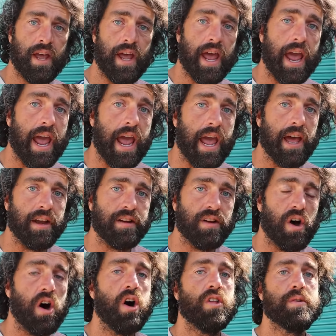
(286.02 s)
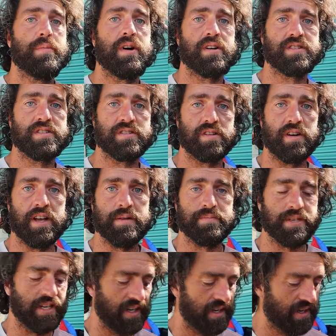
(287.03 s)
And all the boxes are
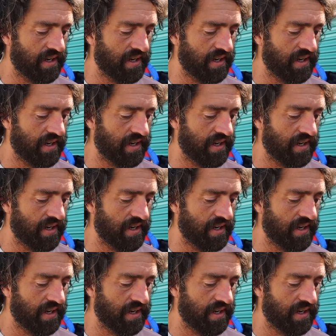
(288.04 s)
empty.